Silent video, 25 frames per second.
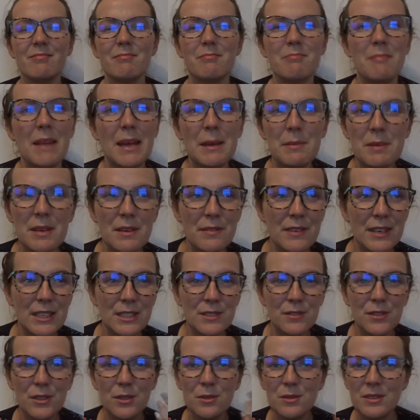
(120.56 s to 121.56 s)
maybe a
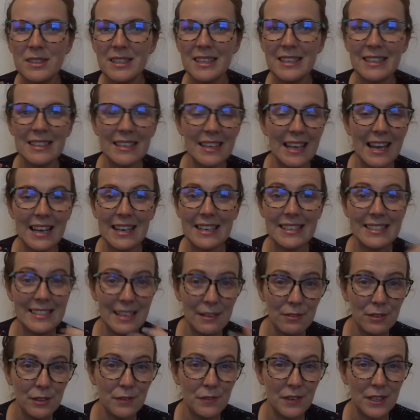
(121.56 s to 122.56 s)
fast food, yeah, it's
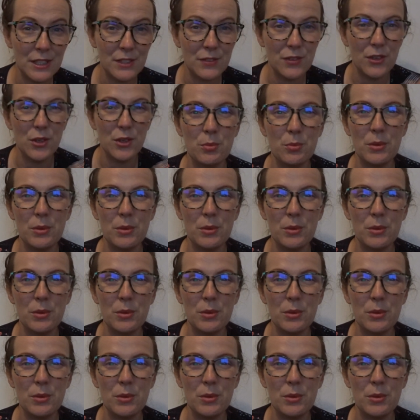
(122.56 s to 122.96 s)
definitely fast